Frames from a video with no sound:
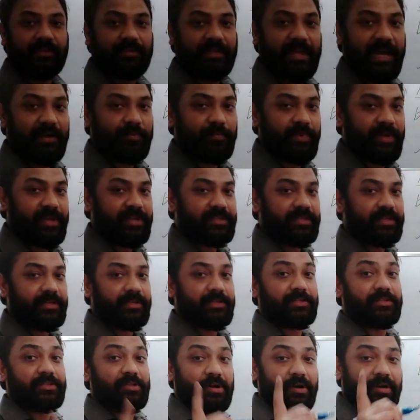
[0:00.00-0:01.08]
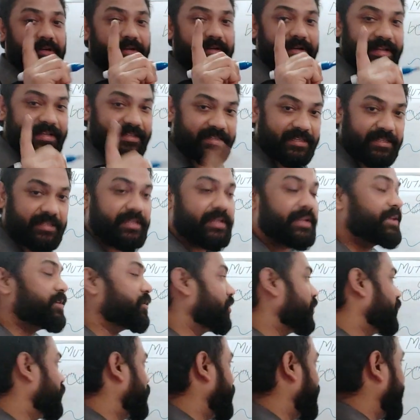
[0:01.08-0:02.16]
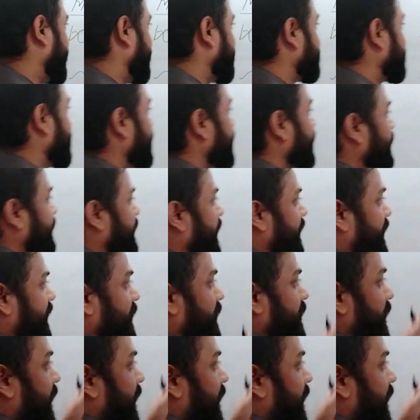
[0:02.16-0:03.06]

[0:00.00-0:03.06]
That means it is not necessary always that if